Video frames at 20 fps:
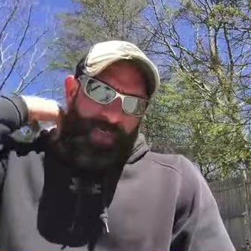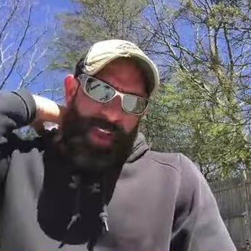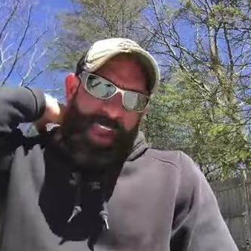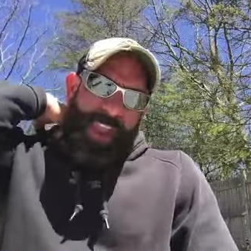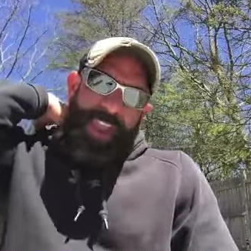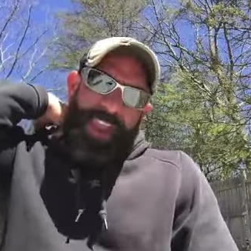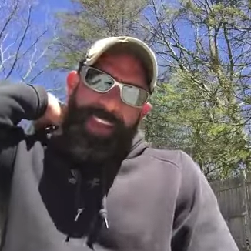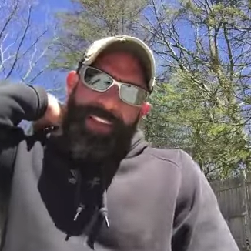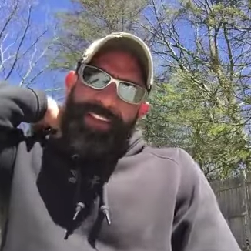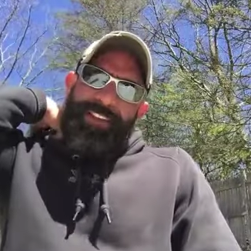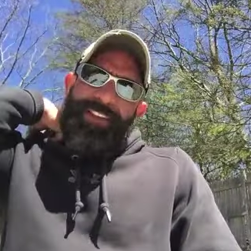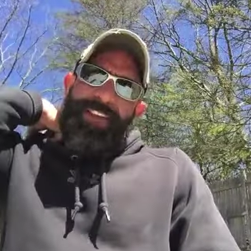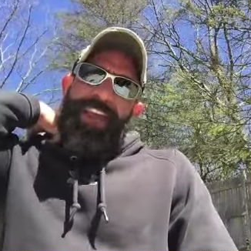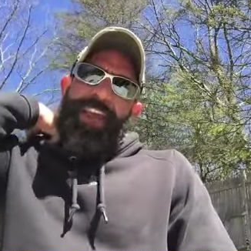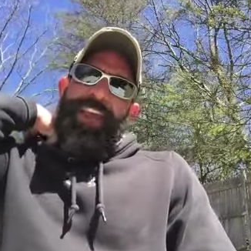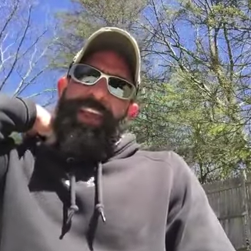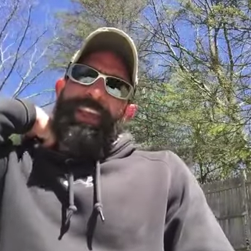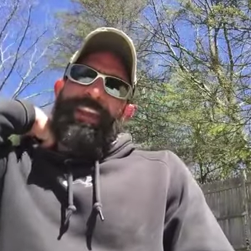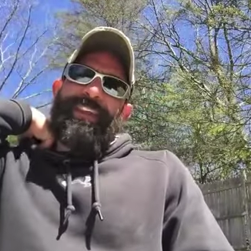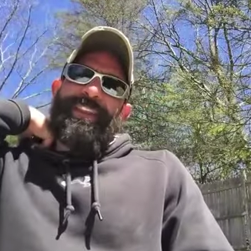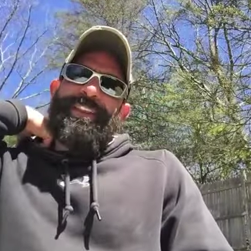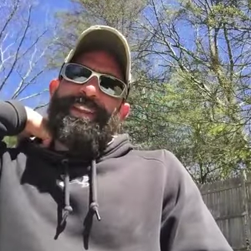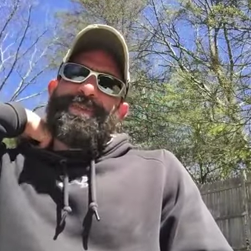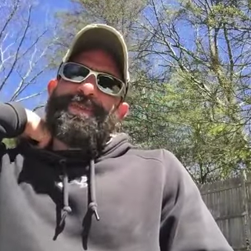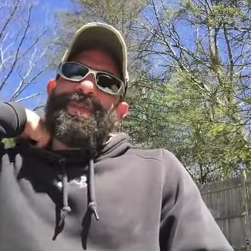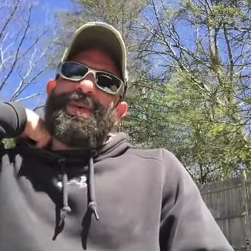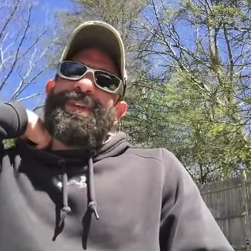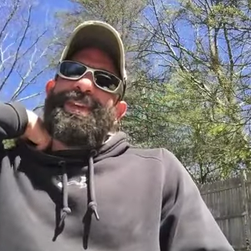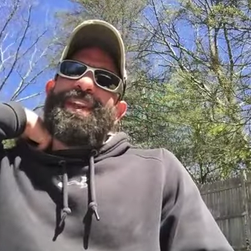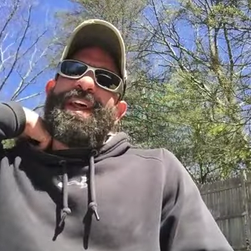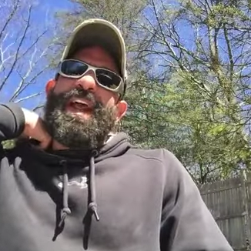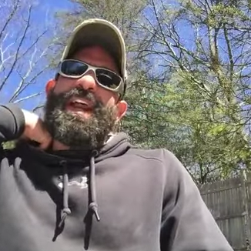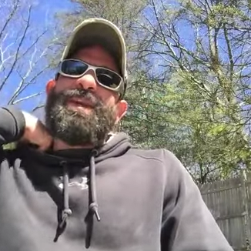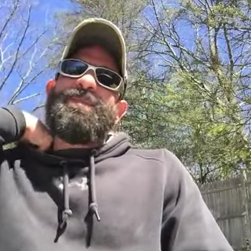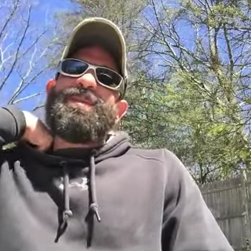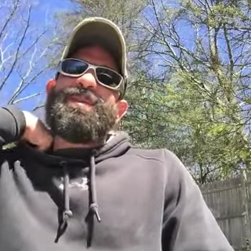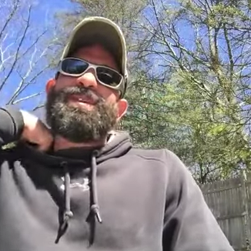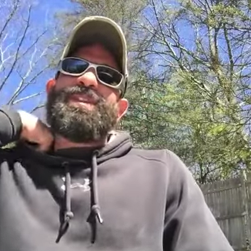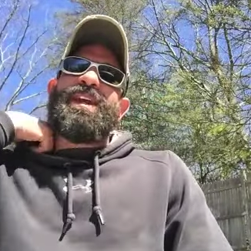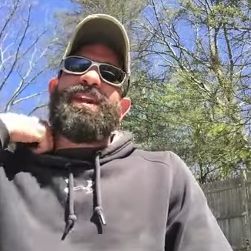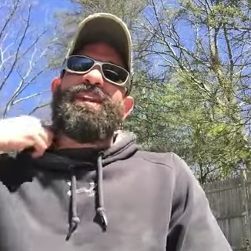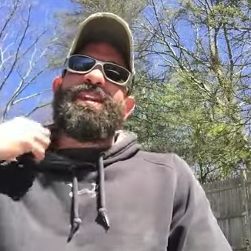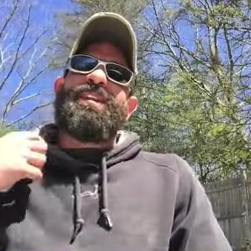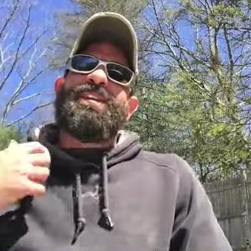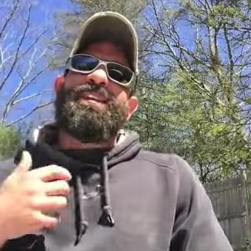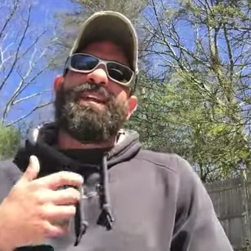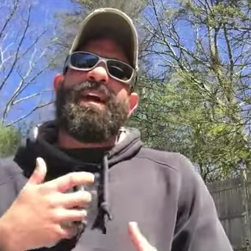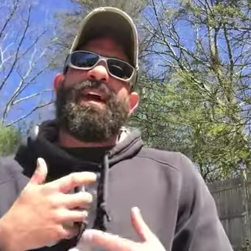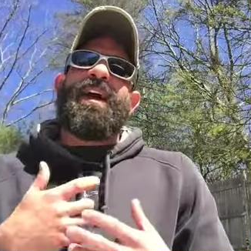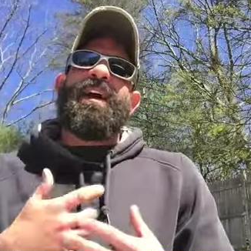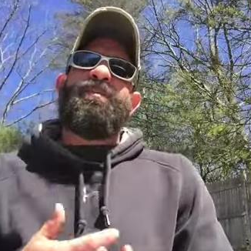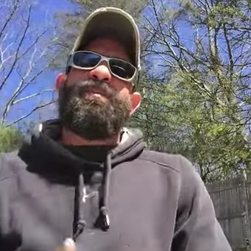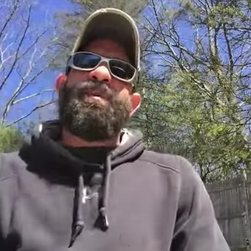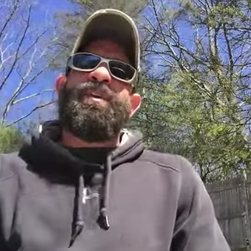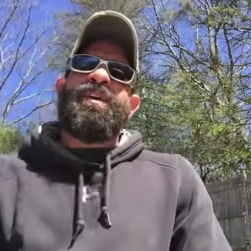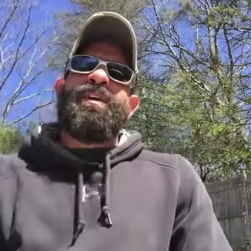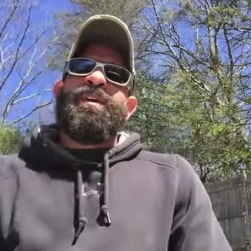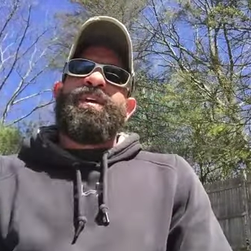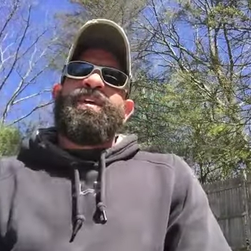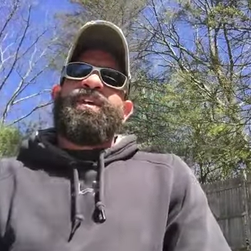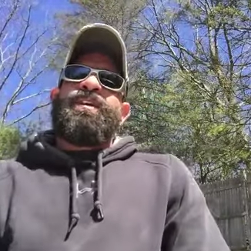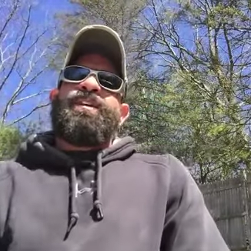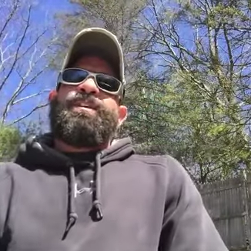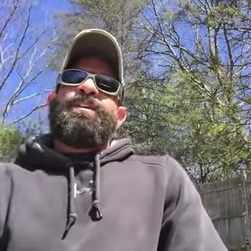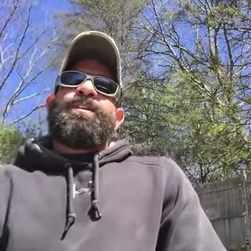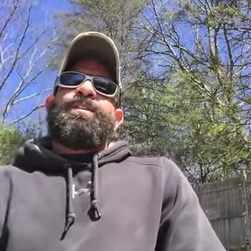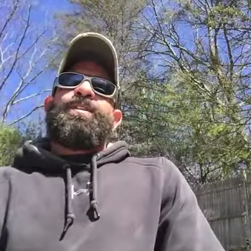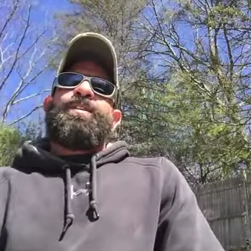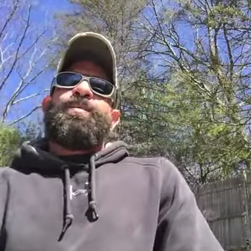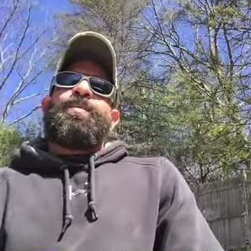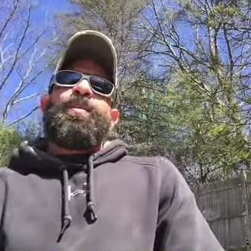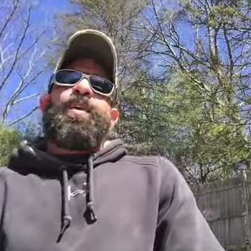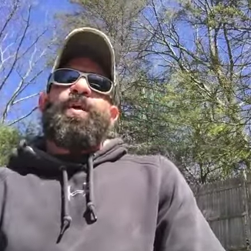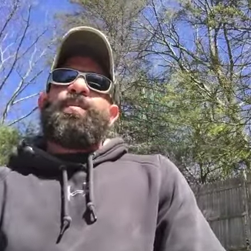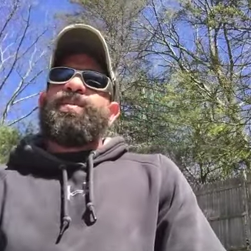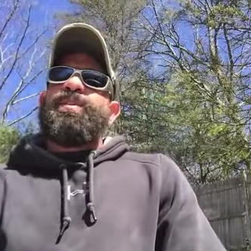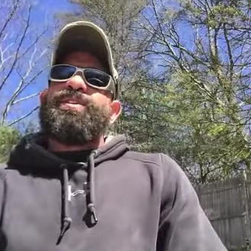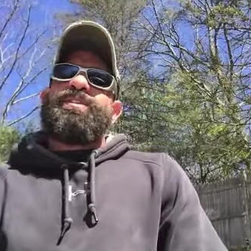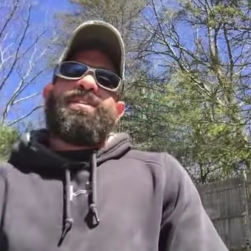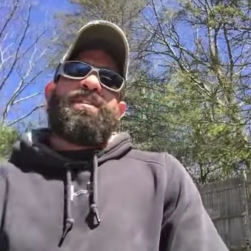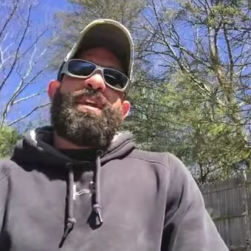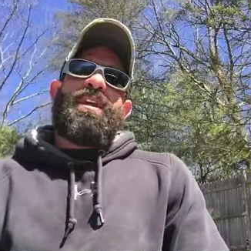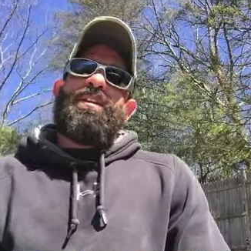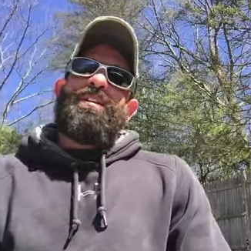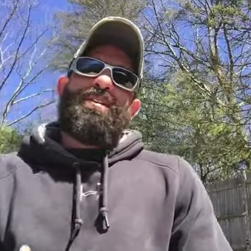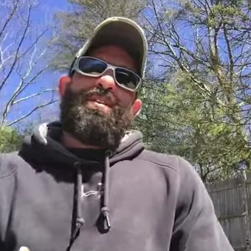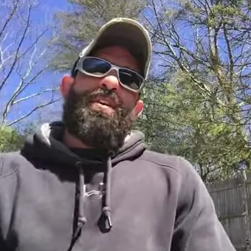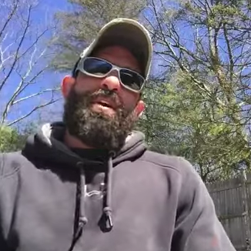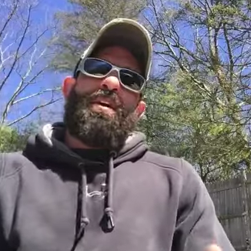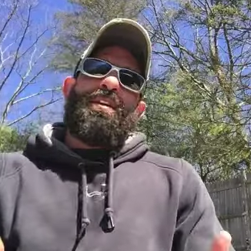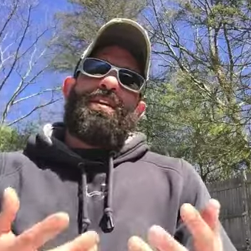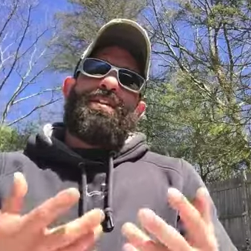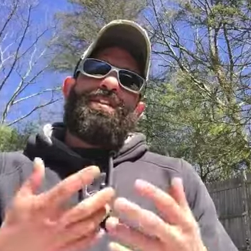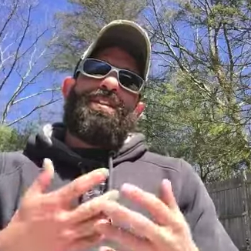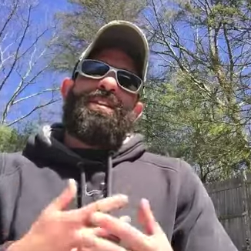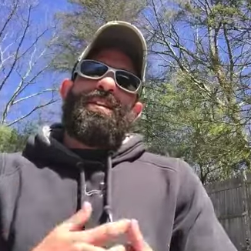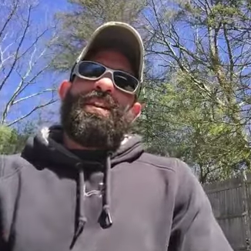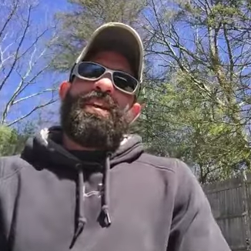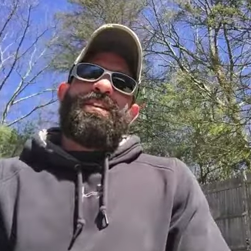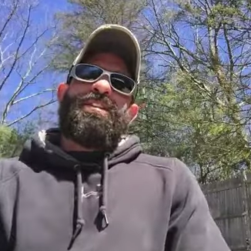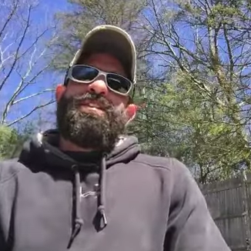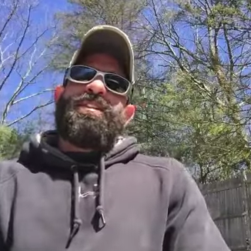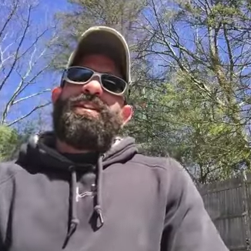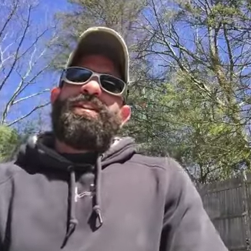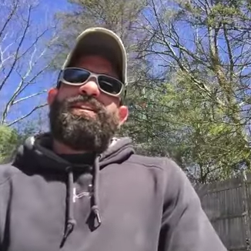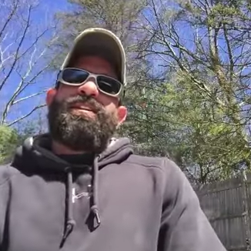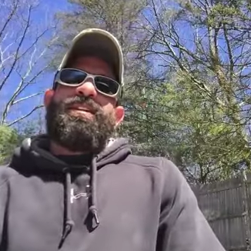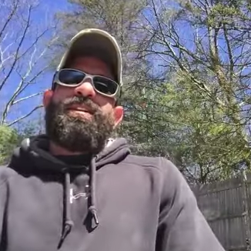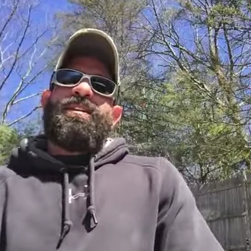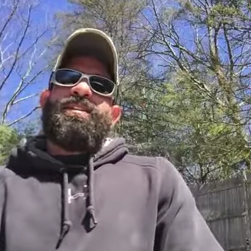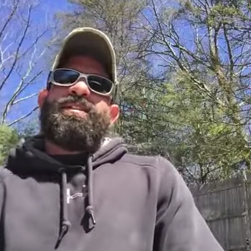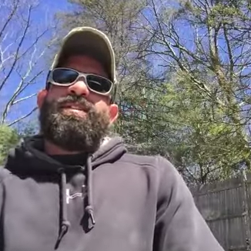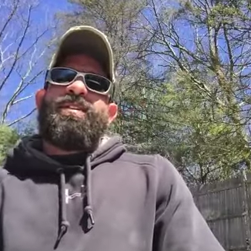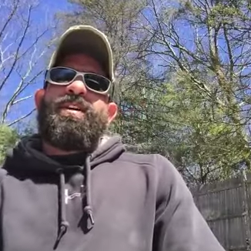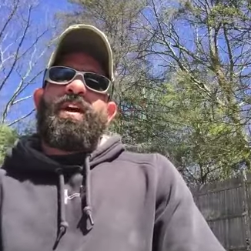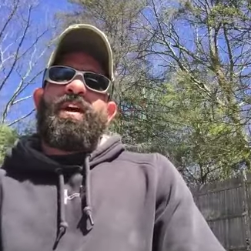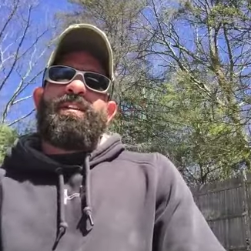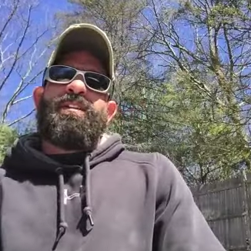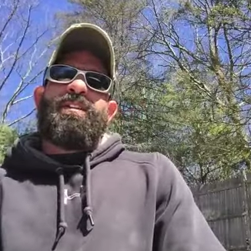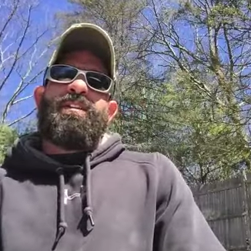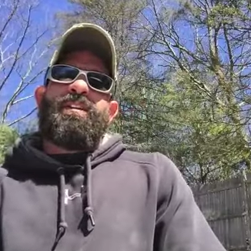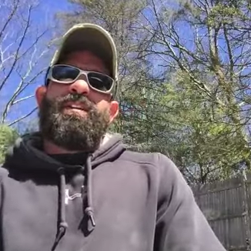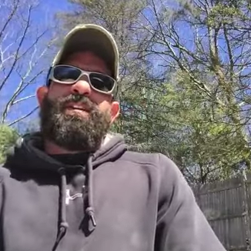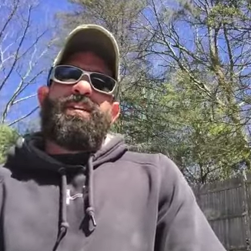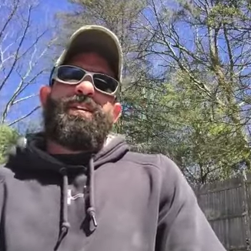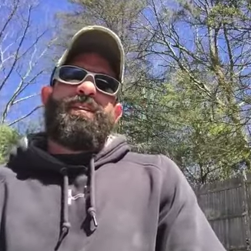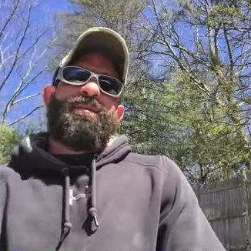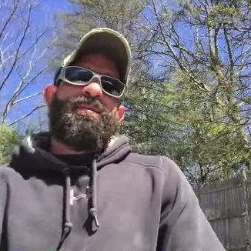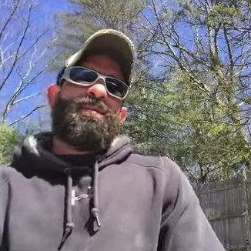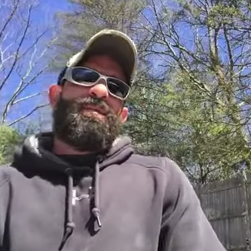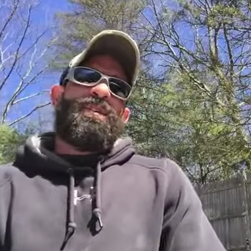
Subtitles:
hate saying this, but 90% of the time, the problem isn't that your dog doesn't listen. It's not the